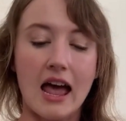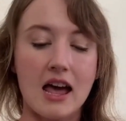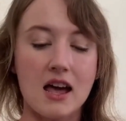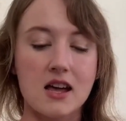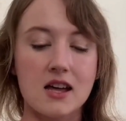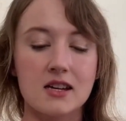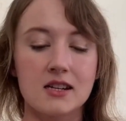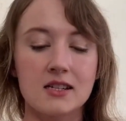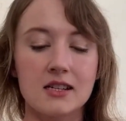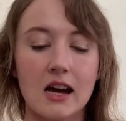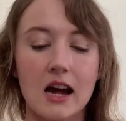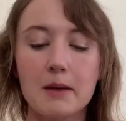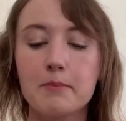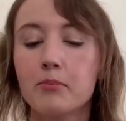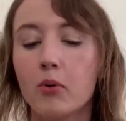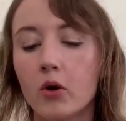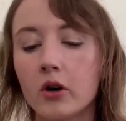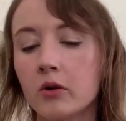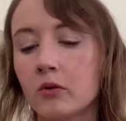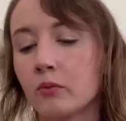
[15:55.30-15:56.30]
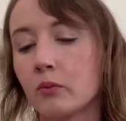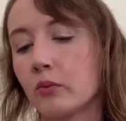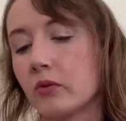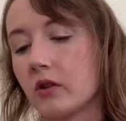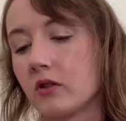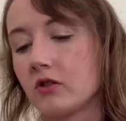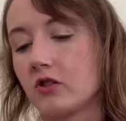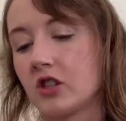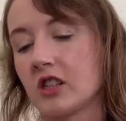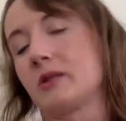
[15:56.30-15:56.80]
And I bought it
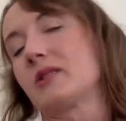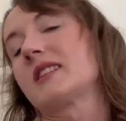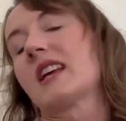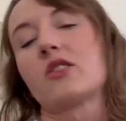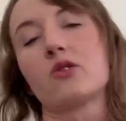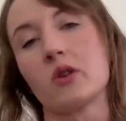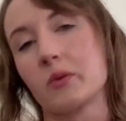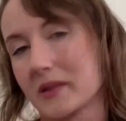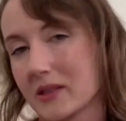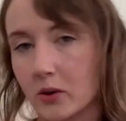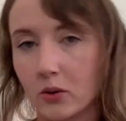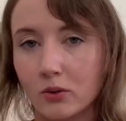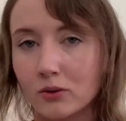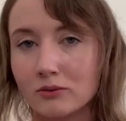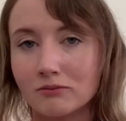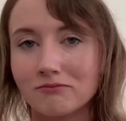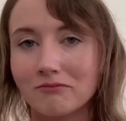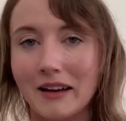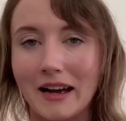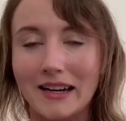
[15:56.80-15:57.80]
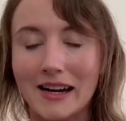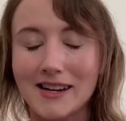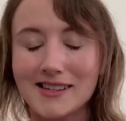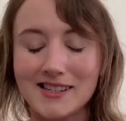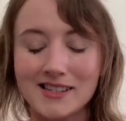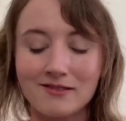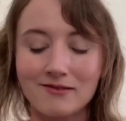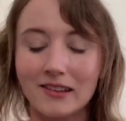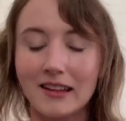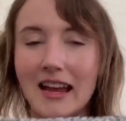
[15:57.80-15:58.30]
just because I thought it was cool, and
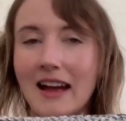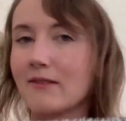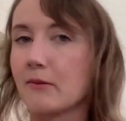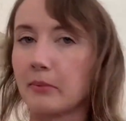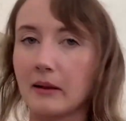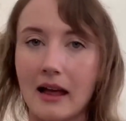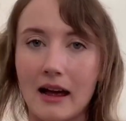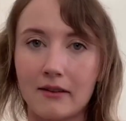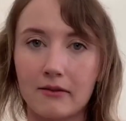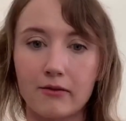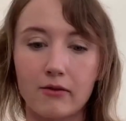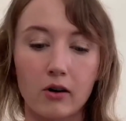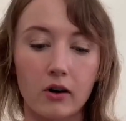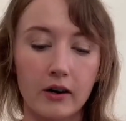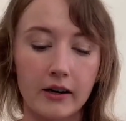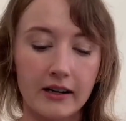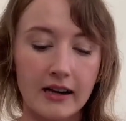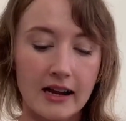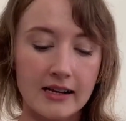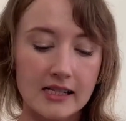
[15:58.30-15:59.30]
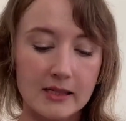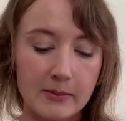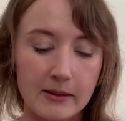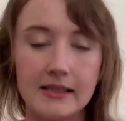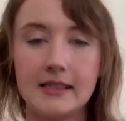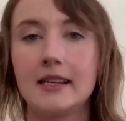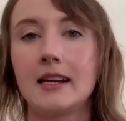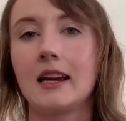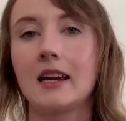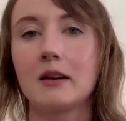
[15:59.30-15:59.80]
I didn't really have a plan for it, and it's been